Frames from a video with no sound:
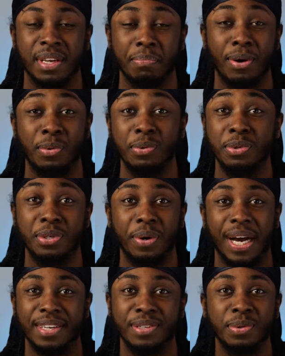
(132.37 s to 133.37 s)
My audio, I
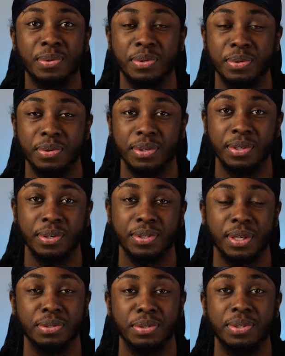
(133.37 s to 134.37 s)
had no good audio,
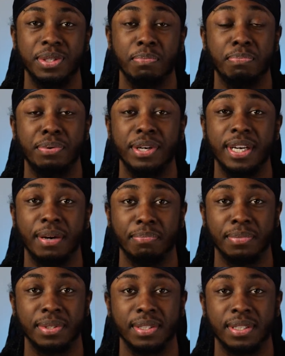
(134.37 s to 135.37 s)
so I was using
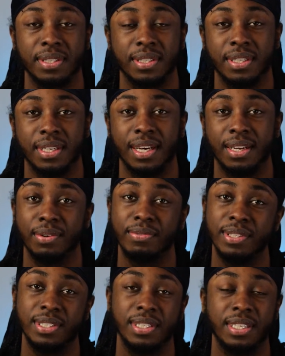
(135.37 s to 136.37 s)
preamps. And
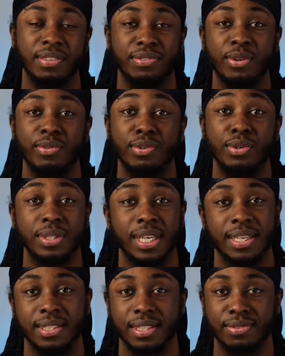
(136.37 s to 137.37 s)
obviously, if you've used the
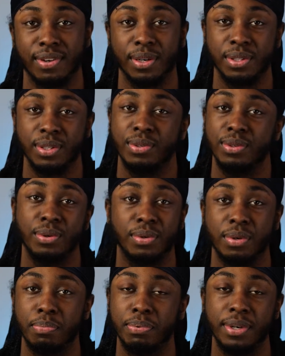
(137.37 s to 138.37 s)
A6000, you know
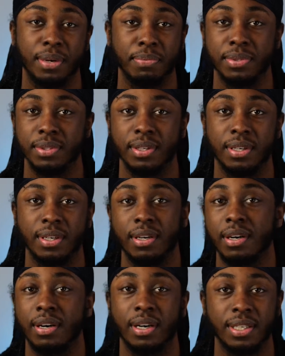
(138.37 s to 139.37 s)
the preamps
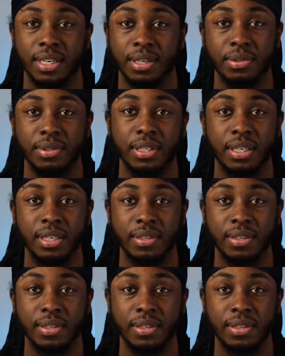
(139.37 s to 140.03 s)
aren't that good.